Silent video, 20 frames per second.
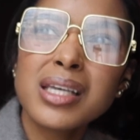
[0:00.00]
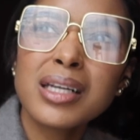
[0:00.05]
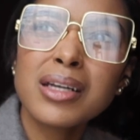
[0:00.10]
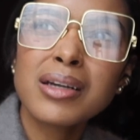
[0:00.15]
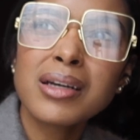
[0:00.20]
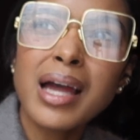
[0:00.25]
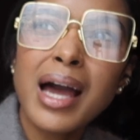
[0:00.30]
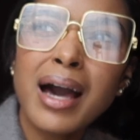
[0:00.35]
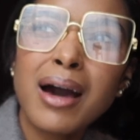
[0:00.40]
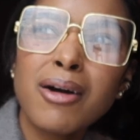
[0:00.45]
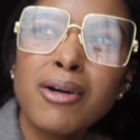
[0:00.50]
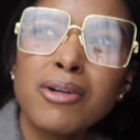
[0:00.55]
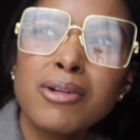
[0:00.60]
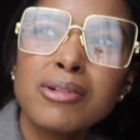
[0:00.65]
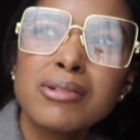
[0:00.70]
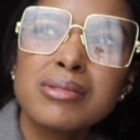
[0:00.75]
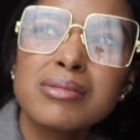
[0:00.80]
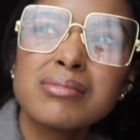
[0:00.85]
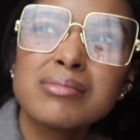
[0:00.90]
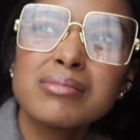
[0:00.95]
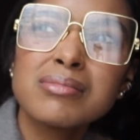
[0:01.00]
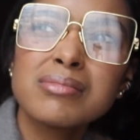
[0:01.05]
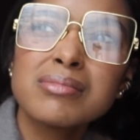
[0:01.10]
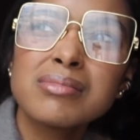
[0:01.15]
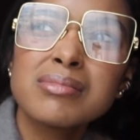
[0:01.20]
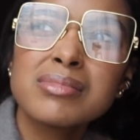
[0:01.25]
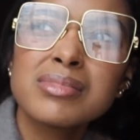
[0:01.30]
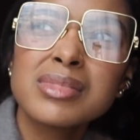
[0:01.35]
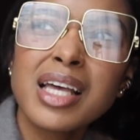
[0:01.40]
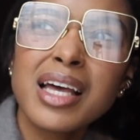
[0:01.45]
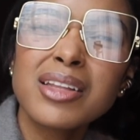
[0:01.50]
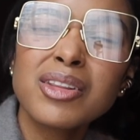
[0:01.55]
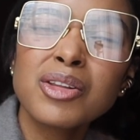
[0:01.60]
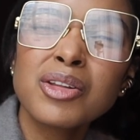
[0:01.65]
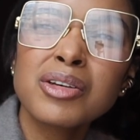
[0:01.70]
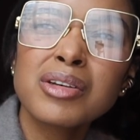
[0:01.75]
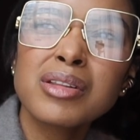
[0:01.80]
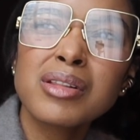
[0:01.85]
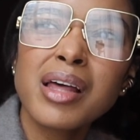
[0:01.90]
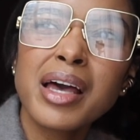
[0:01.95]
that are out that
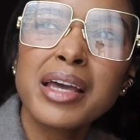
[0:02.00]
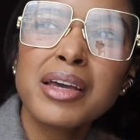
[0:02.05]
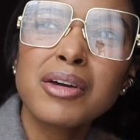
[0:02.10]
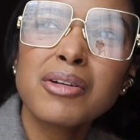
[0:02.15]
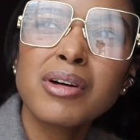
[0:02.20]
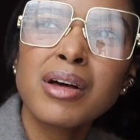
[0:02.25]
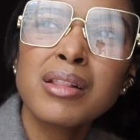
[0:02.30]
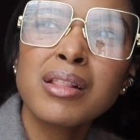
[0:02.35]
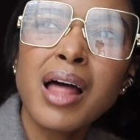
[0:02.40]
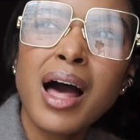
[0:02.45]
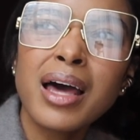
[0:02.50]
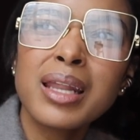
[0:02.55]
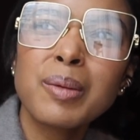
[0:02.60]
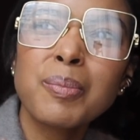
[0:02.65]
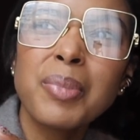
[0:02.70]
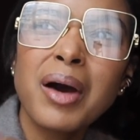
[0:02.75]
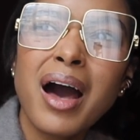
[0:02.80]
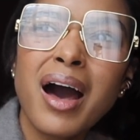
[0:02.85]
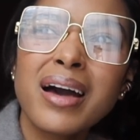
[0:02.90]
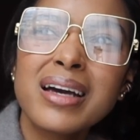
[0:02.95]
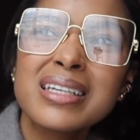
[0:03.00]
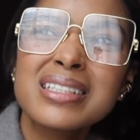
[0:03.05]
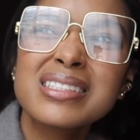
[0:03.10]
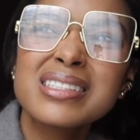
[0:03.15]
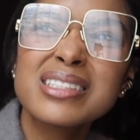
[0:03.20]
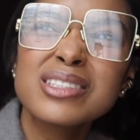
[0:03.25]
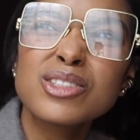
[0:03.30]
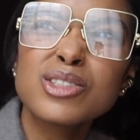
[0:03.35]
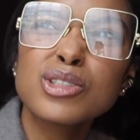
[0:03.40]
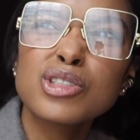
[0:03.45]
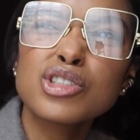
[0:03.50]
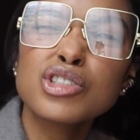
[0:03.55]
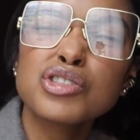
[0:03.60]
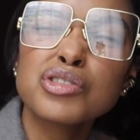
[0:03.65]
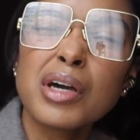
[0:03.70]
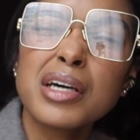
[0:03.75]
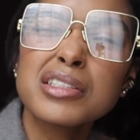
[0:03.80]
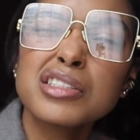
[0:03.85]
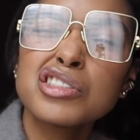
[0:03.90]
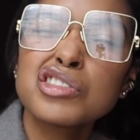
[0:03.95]
look like a lot of pockets and
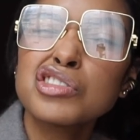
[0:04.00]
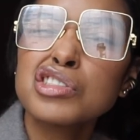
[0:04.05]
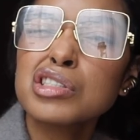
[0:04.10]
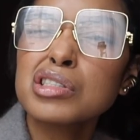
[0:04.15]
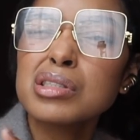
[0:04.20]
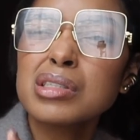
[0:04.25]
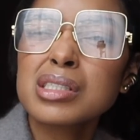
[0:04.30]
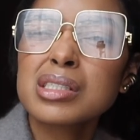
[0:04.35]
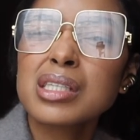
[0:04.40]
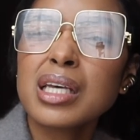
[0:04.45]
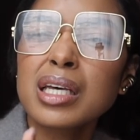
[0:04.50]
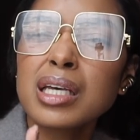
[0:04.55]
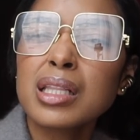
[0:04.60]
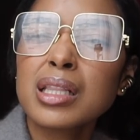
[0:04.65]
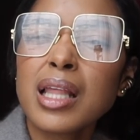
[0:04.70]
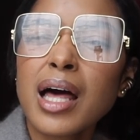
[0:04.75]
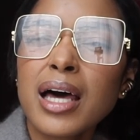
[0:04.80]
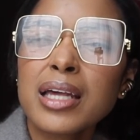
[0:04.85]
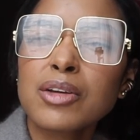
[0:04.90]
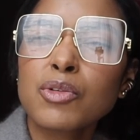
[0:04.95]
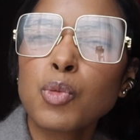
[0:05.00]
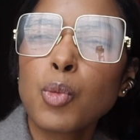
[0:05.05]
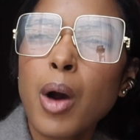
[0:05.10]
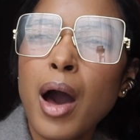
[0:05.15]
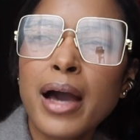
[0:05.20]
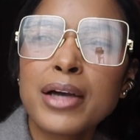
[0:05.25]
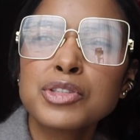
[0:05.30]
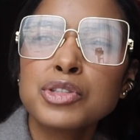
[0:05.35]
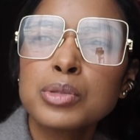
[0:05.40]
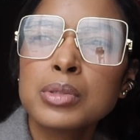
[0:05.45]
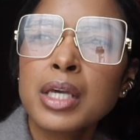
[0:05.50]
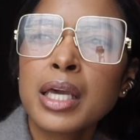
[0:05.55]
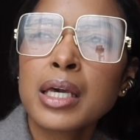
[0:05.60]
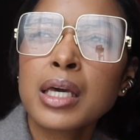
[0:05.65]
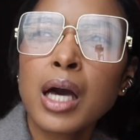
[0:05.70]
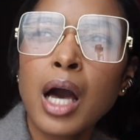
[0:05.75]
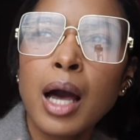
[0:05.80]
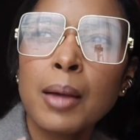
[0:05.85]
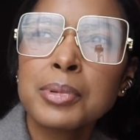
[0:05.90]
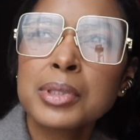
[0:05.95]
distress. It just looks like a lot of Y2K
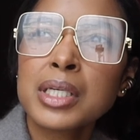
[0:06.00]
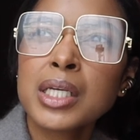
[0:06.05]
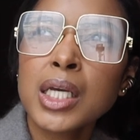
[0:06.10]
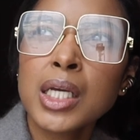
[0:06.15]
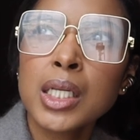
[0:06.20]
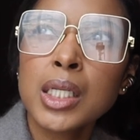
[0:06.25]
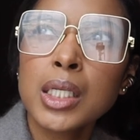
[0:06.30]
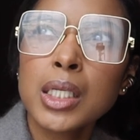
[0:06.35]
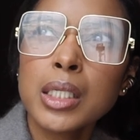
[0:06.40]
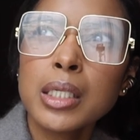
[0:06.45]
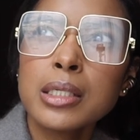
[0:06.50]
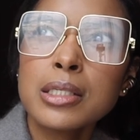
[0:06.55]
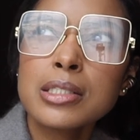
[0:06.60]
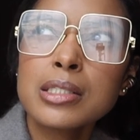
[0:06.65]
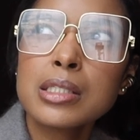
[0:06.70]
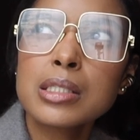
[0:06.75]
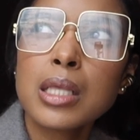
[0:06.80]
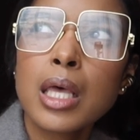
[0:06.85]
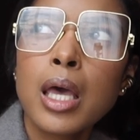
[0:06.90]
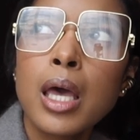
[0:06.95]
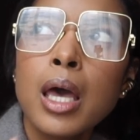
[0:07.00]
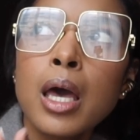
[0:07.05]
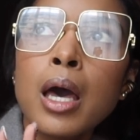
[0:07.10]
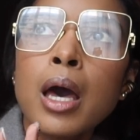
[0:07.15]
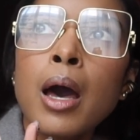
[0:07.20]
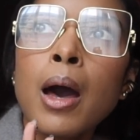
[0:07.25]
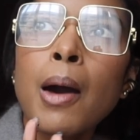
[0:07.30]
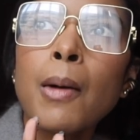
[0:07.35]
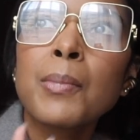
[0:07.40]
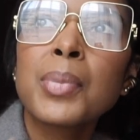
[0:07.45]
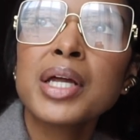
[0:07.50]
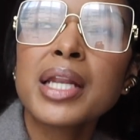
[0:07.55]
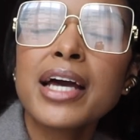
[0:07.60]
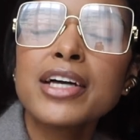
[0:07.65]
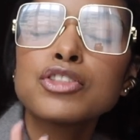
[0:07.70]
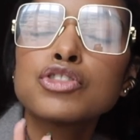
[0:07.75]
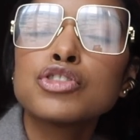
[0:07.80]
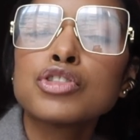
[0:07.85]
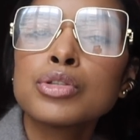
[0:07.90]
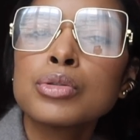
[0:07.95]
complicatedness. But I
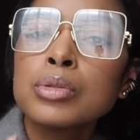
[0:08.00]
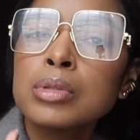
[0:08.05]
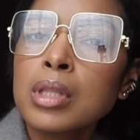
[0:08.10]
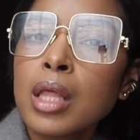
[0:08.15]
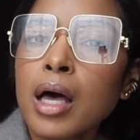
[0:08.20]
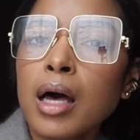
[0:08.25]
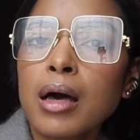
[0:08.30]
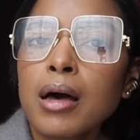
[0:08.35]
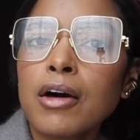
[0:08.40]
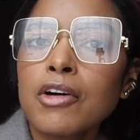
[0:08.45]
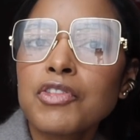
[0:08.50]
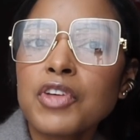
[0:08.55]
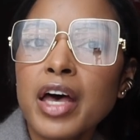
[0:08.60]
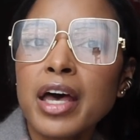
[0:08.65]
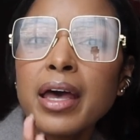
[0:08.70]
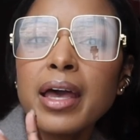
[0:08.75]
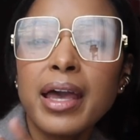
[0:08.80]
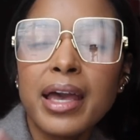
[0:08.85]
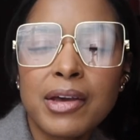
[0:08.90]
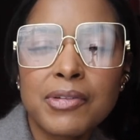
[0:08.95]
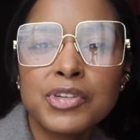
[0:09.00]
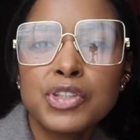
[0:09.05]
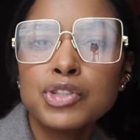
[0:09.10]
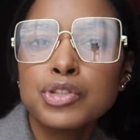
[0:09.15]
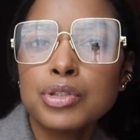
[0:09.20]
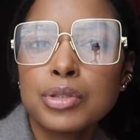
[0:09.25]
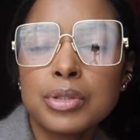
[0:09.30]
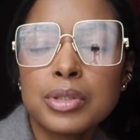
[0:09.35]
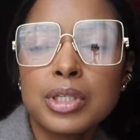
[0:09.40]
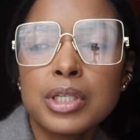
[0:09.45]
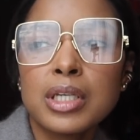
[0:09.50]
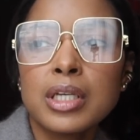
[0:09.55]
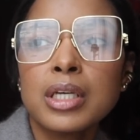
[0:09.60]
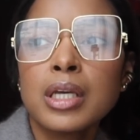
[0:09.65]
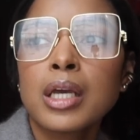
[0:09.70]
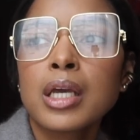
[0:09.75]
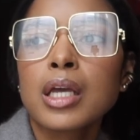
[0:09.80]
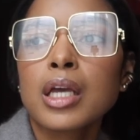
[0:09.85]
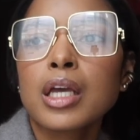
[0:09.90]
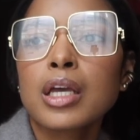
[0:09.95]
do love a heavy duty,
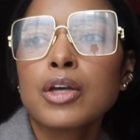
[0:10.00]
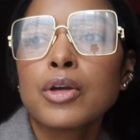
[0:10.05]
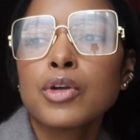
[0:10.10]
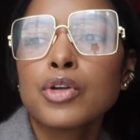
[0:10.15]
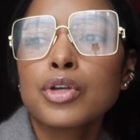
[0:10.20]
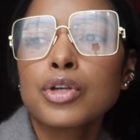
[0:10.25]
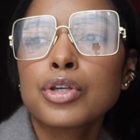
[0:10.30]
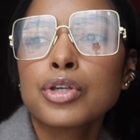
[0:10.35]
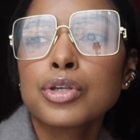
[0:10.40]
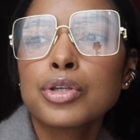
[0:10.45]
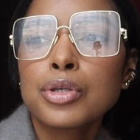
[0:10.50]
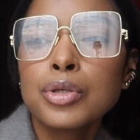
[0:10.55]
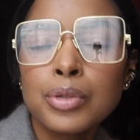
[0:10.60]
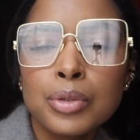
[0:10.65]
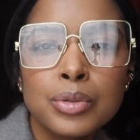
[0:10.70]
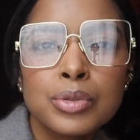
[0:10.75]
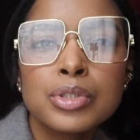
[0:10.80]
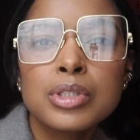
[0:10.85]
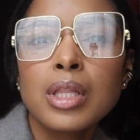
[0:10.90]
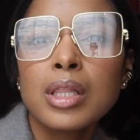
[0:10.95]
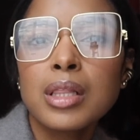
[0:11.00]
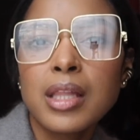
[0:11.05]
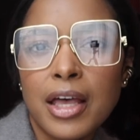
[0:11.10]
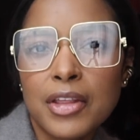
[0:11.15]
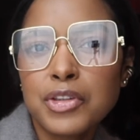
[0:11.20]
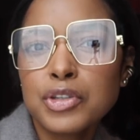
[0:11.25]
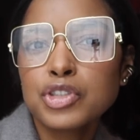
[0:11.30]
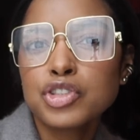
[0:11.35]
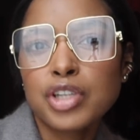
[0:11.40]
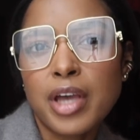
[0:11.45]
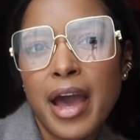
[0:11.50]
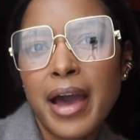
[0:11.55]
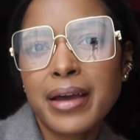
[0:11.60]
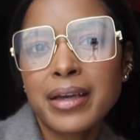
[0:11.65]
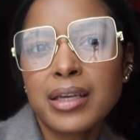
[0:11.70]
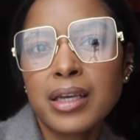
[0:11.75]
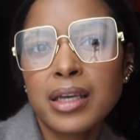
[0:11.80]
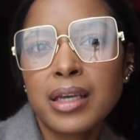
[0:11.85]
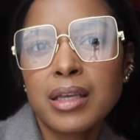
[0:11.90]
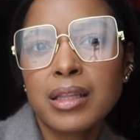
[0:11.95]
huge leather
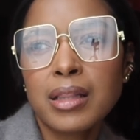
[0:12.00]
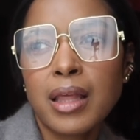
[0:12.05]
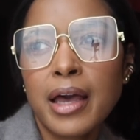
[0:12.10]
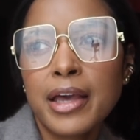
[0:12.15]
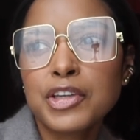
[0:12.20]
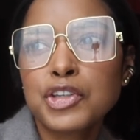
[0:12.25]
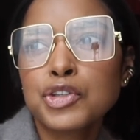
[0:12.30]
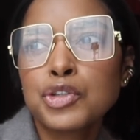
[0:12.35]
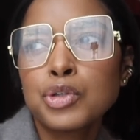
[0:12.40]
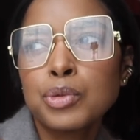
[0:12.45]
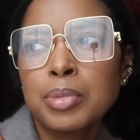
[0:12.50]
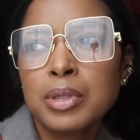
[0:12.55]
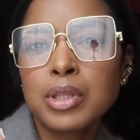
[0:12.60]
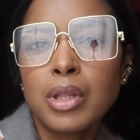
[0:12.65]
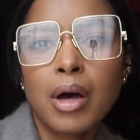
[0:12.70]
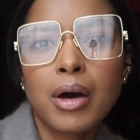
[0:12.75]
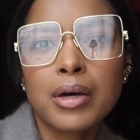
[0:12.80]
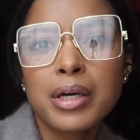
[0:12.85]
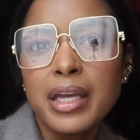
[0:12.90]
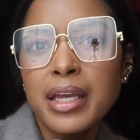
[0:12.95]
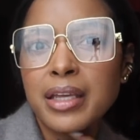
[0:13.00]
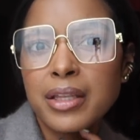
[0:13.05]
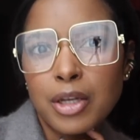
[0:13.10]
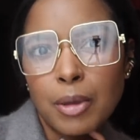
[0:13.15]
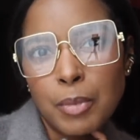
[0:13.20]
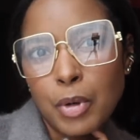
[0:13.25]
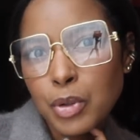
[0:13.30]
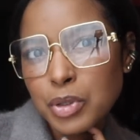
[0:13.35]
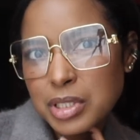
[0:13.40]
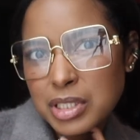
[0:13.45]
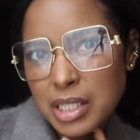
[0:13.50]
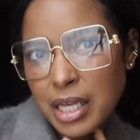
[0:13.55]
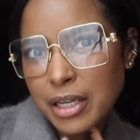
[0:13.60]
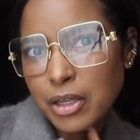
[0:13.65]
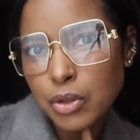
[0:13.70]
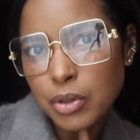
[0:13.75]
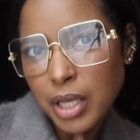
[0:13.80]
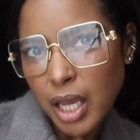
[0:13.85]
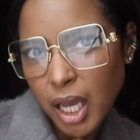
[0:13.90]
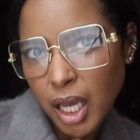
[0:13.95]
jacket. Like, you belong in a
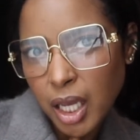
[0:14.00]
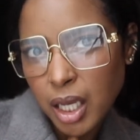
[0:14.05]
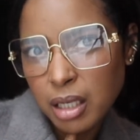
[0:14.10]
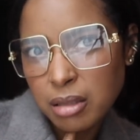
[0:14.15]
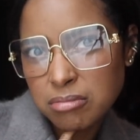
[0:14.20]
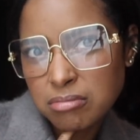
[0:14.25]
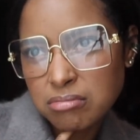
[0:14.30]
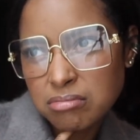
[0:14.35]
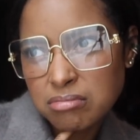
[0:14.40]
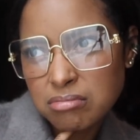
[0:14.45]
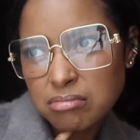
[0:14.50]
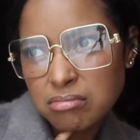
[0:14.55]
motorcycle gang